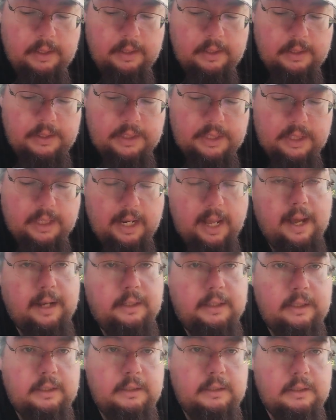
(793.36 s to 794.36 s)

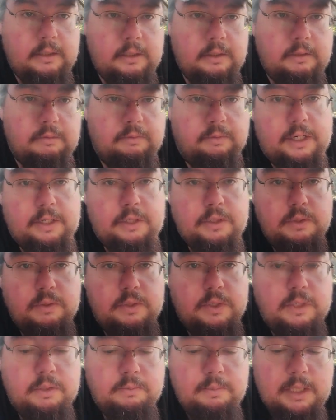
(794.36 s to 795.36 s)
Tanaka, Frank
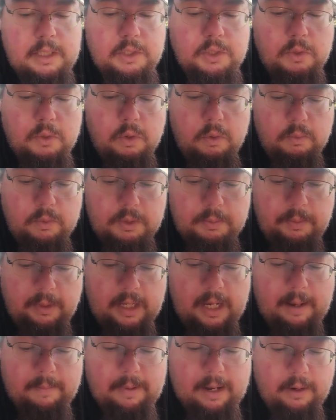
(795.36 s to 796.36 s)
Dukes' mentor, was
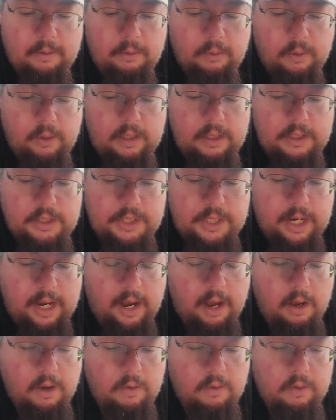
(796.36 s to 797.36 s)
played by Roy
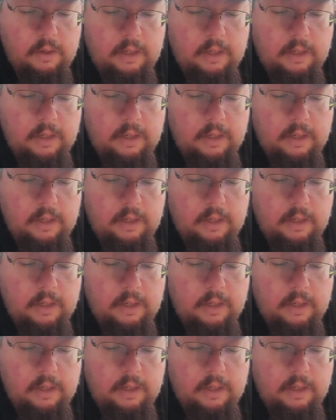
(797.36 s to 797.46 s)
Chiao.